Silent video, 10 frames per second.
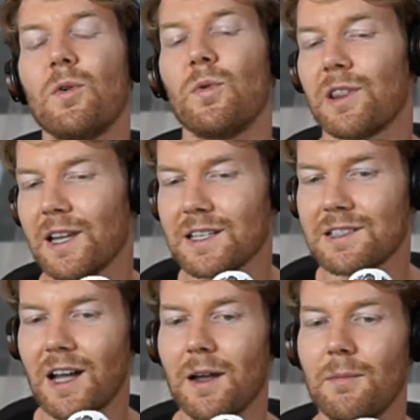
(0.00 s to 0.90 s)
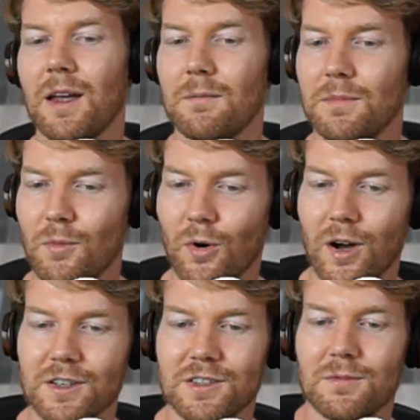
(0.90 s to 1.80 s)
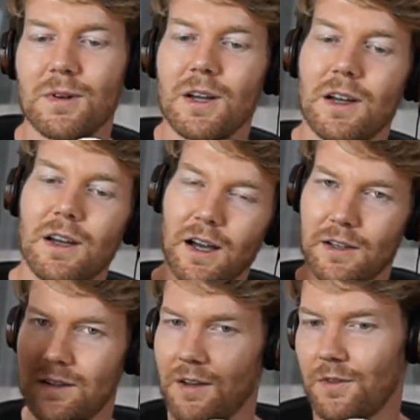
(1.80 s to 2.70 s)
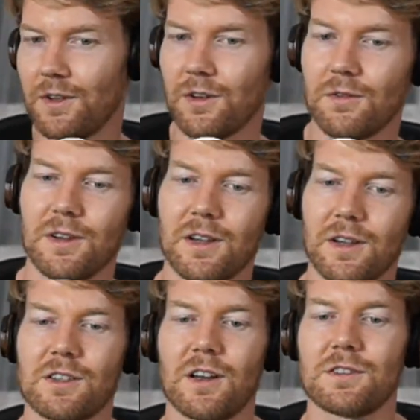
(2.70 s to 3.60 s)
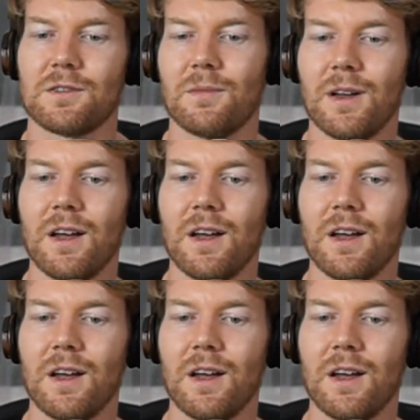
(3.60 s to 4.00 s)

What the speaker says: with less time and be more awesome, I definitely agree that that's awesome.